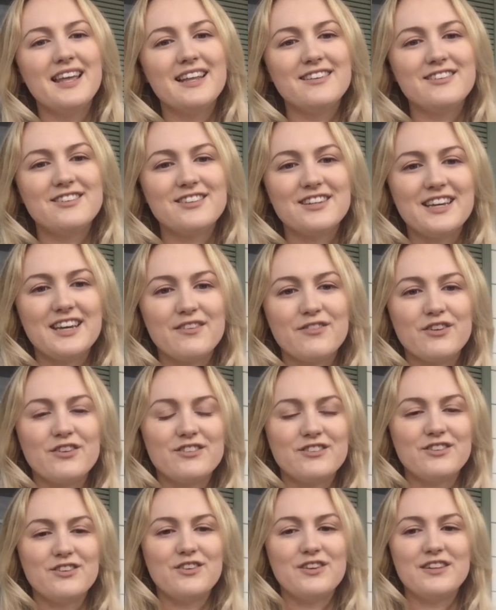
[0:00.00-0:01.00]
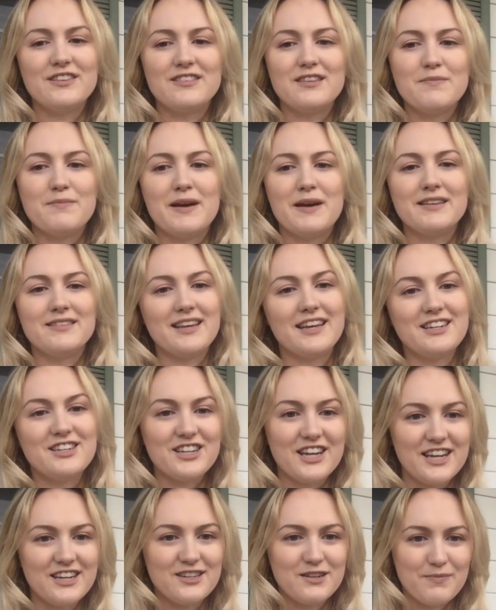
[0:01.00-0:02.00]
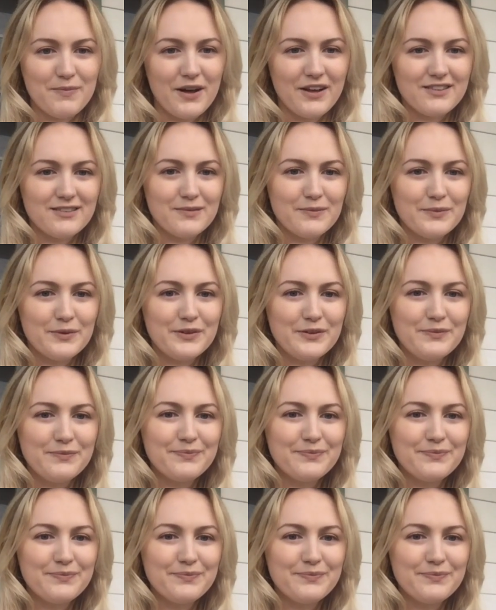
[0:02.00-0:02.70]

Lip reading: to give her students the best education possible.